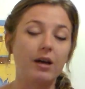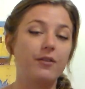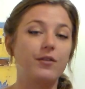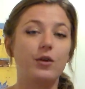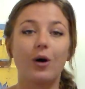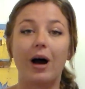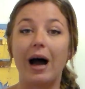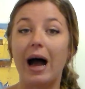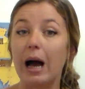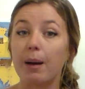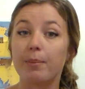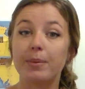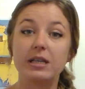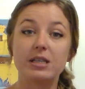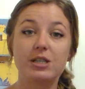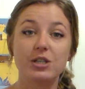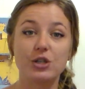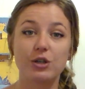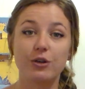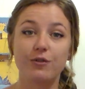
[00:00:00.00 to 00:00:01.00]
If you're happy
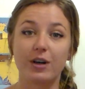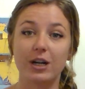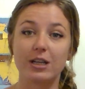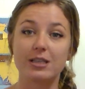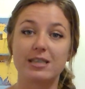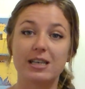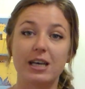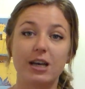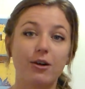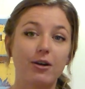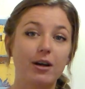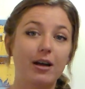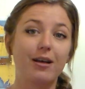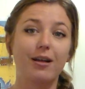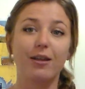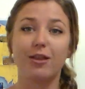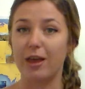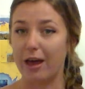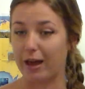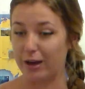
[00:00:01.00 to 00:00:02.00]
to do
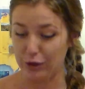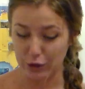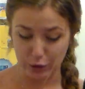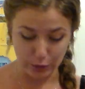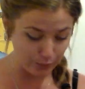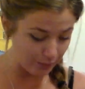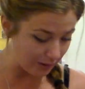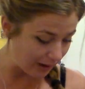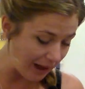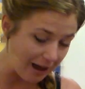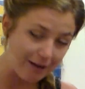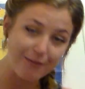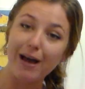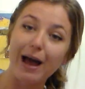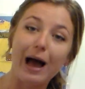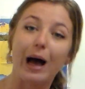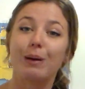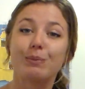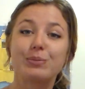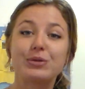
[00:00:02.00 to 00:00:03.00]
volunteering, then you will have
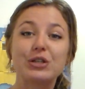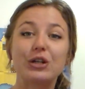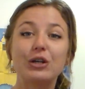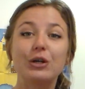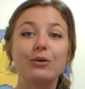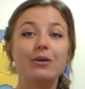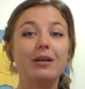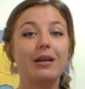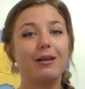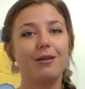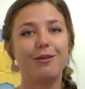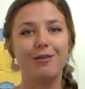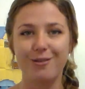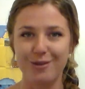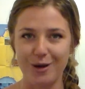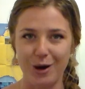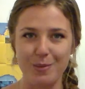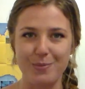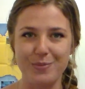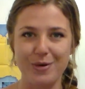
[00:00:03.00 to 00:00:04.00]
absolutely
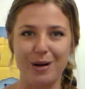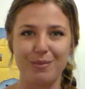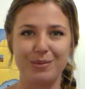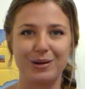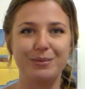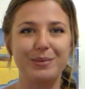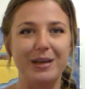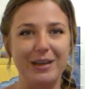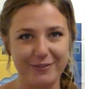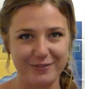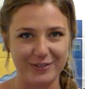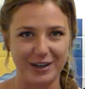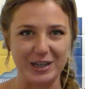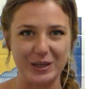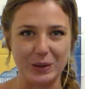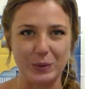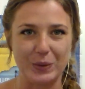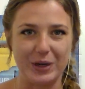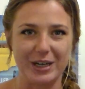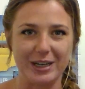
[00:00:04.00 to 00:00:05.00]
no problem in
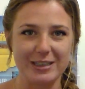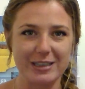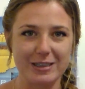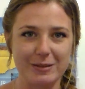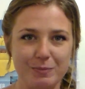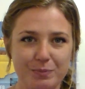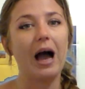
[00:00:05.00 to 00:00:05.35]
finding work.